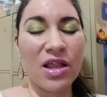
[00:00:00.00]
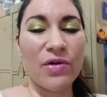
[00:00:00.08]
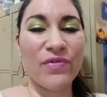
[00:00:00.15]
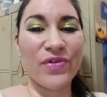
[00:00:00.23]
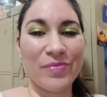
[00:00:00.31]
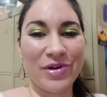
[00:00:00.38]

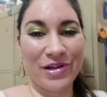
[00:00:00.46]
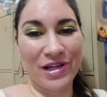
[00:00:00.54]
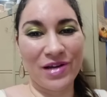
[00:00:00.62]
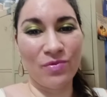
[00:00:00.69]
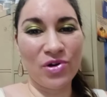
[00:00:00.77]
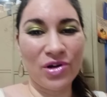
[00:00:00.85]
Hello
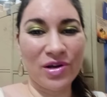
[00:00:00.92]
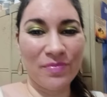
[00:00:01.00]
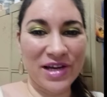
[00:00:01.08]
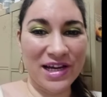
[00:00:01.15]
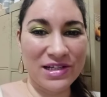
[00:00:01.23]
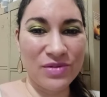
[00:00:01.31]
everybody and
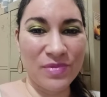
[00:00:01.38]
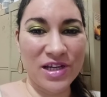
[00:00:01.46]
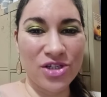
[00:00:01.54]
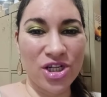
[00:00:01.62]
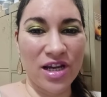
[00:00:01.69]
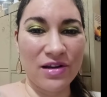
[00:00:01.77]
welcome back to
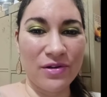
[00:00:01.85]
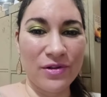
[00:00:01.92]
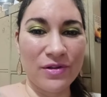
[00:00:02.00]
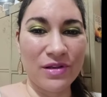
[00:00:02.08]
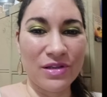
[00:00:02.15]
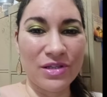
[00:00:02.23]
my
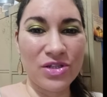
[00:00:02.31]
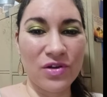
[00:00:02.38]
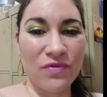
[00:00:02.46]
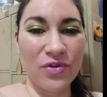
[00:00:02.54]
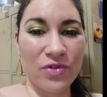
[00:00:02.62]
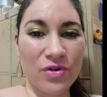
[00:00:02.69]
channel.
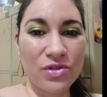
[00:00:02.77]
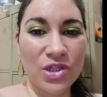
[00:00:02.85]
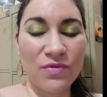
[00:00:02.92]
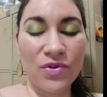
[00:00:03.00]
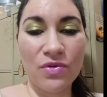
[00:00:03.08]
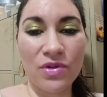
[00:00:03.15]
So for
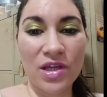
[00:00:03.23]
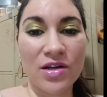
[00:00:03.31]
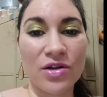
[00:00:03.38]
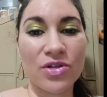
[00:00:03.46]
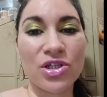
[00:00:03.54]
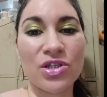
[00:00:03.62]
those of you
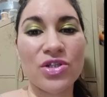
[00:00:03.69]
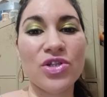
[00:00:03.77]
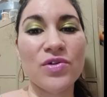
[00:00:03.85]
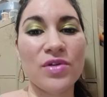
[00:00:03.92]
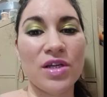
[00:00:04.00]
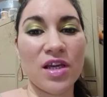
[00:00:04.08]
that are
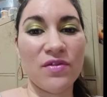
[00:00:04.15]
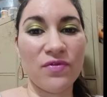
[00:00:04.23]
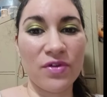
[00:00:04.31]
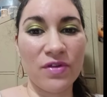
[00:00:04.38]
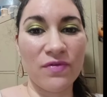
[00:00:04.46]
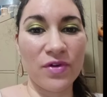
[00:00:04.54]
just tuning
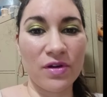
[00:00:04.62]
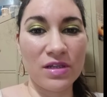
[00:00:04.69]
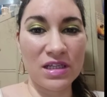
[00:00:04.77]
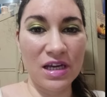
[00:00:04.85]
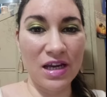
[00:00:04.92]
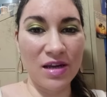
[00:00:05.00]
in for the
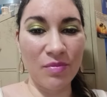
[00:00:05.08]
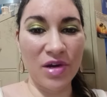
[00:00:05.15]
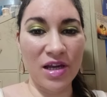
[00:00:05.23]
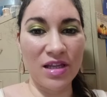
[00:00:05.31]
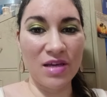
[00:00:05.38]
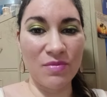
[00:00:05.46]
first
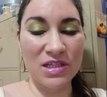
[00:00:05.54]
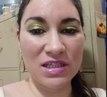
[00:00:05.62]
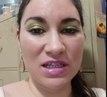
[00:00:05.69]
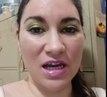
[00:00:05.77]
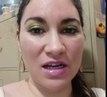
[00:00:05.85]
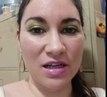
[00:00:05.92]
time, my name
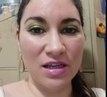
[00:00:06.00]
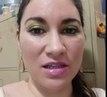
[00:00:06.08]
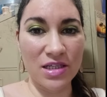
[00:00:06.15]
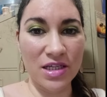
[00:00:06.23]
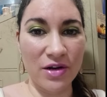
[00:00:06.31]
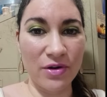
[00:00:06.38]
is Hannah
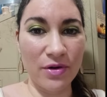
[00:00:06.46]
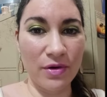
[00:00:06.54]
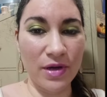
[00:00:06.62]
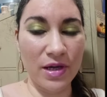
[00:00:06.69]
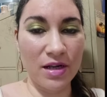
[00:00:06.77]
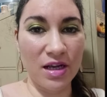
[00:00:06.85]

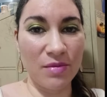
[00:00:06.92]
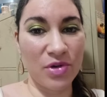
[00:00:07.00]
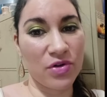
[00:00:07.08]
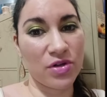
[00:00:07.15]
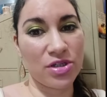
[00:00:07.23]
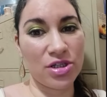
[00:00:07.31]
Quintero and
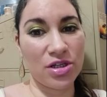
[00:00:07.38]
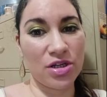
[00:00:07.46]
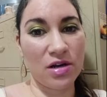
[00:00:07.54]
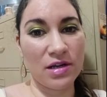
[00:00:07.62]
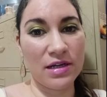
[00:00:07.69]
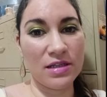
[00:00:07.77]
I'm a
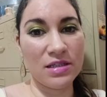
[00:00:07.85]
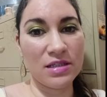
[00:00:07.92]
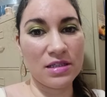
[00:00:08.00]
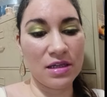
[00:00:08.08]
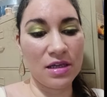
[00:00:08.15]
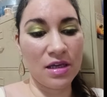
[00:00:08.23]
Christian
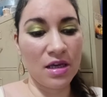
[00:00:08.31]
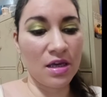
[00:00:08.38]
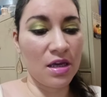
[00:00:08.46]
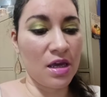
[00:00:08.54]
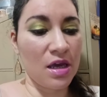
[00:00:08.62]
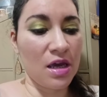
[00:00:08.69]
artist.
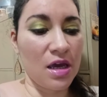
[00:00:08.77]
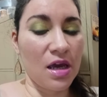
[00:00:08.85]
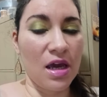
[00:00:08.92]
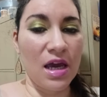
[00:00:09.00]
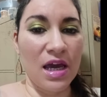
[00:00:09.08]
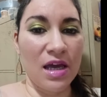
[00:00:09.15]

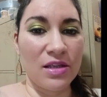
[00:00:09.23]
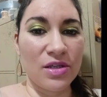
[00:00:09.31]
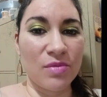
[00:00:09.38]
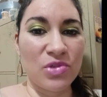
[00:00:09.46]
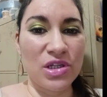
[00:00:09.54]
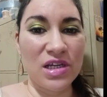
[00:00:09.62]

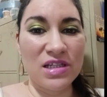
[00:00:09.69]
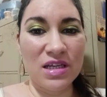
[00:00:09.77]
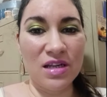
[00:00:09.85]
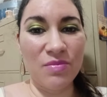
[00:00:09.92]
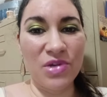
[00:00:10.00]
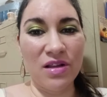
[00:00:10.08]
And um,
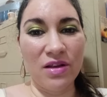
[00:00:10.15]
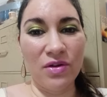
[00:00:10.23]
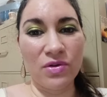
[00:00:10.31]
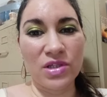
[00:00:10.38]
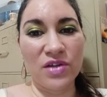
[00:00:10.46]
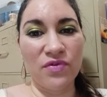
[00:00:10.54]
today's going to be a
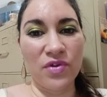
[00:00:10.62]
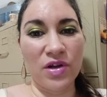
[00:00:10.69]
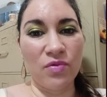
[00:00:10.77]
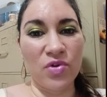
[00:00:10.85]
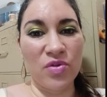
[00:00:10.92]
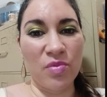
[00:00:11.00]
little
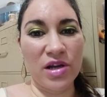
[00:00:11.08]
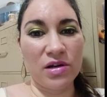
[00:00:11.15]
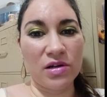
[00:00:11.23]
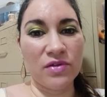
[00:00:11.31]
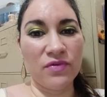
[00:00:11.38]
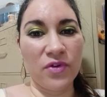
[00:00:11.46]
different with
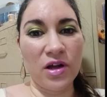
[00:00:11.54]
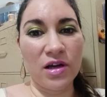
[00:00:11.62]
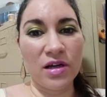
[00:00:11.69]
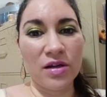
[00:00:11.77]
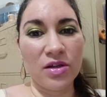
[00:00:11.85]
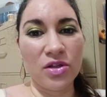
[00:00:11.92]
my art
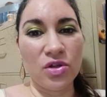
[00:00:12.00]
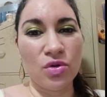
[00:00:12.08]
vlog.